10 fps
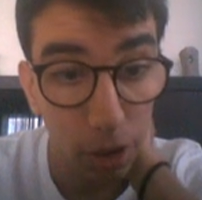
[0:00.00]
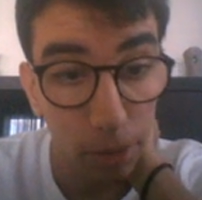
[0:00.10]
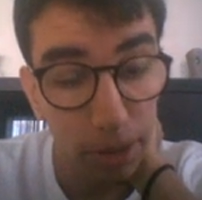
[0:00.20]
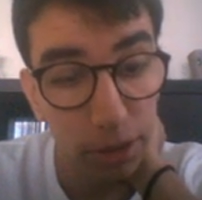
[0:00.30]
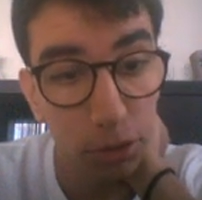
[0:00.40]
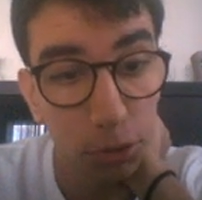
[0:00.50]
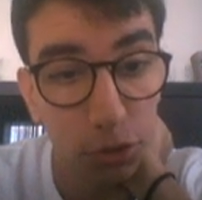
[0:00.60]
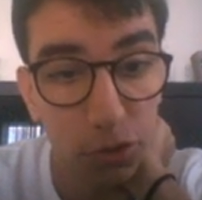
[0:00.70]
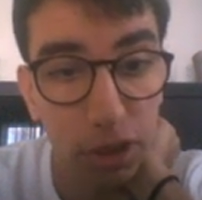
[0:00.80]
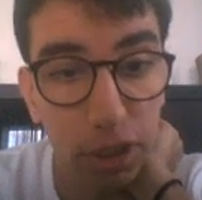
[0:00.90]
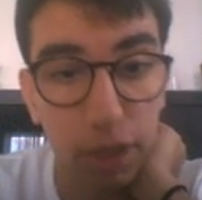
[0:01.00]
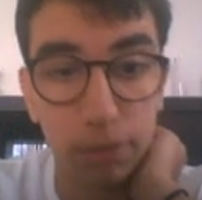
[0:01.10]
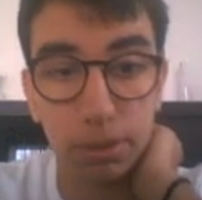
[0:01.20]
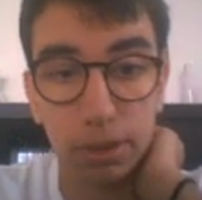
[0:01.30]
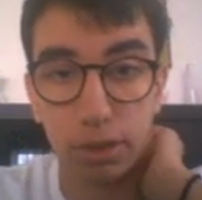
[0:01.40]
Because the truth is, yeah, the
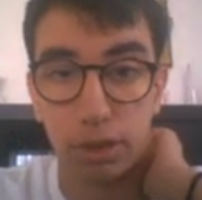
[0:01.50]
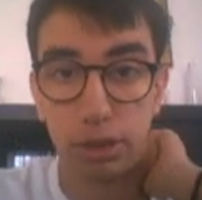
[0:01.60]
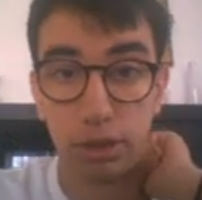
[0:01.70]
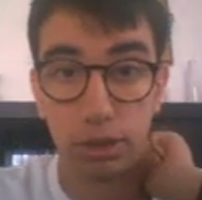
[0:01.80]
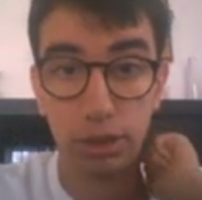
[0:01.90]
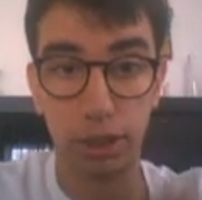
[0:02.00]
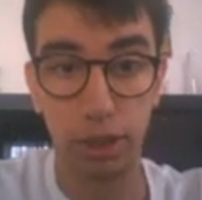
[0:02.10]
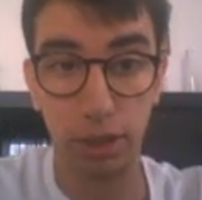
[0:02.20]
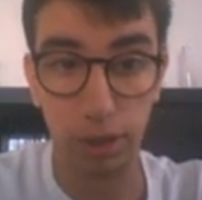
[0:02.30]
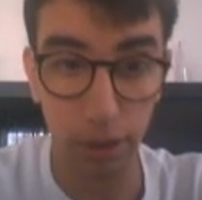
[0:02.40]
position is looking